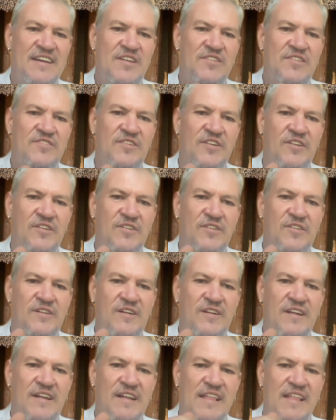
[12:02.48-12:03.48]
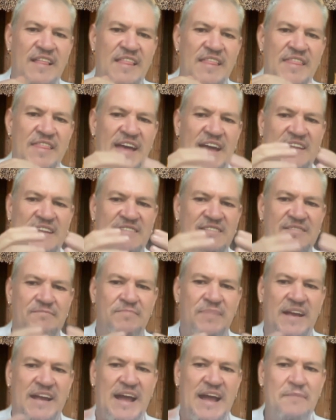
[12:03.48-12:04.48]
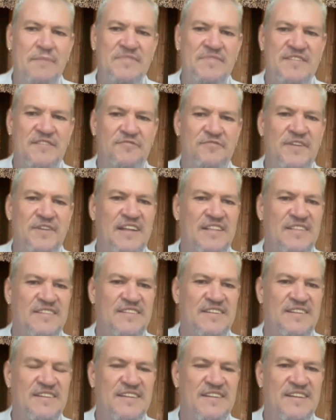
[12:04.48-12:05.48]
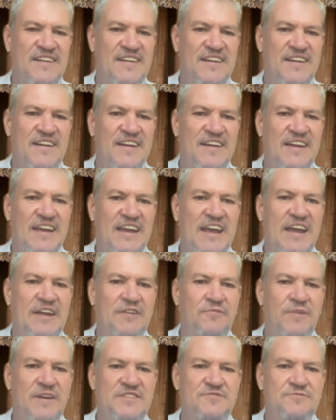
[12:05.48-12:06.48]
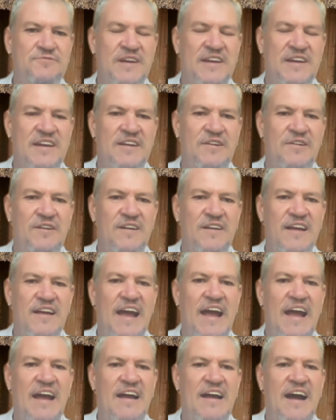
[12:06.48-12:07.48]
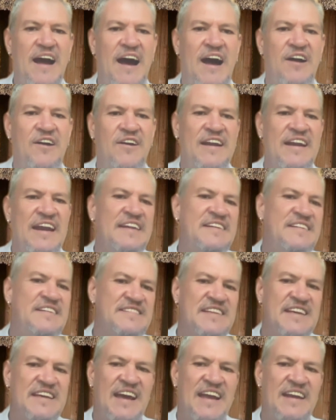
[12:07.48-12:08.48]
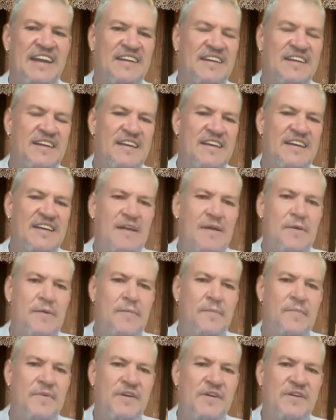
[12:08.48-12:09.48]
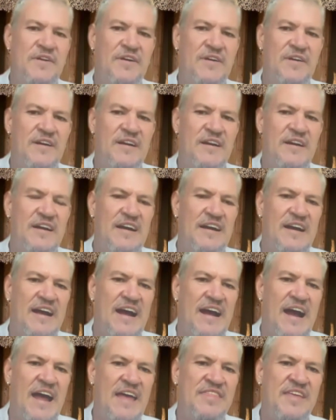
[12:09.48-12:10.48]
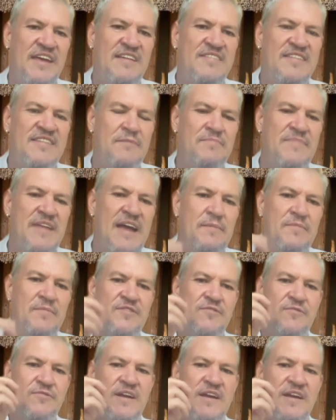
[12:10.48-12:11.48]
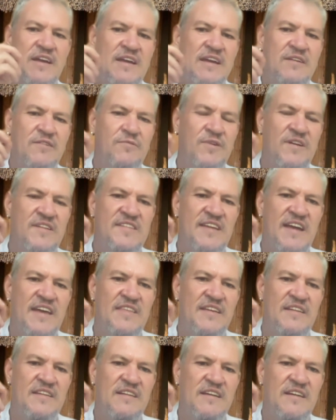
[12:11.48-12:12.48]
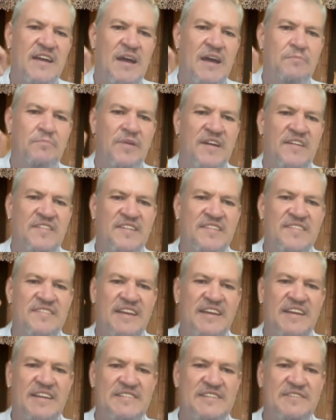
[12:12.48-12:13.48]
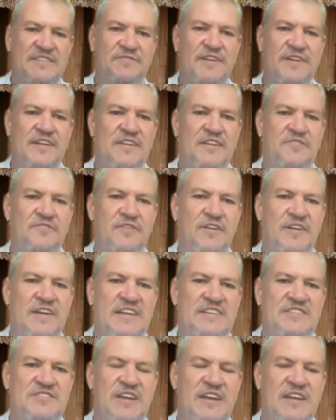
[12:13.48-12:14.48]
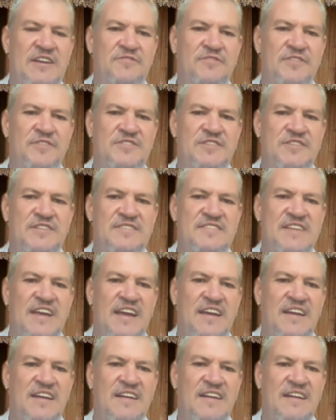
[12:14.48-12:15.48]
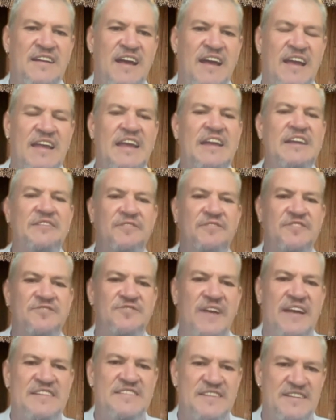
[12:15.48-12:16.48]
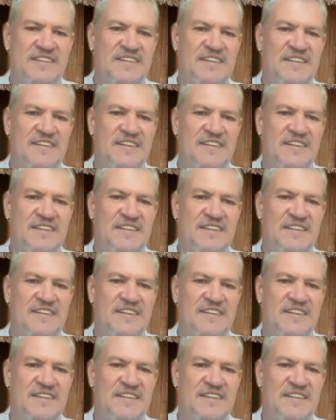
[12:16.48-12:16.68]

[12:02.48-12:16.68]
so that becomes the field in which we are an entity. And, you know, I think sometimes we would say that a person's energy field is very individualistic, individuated.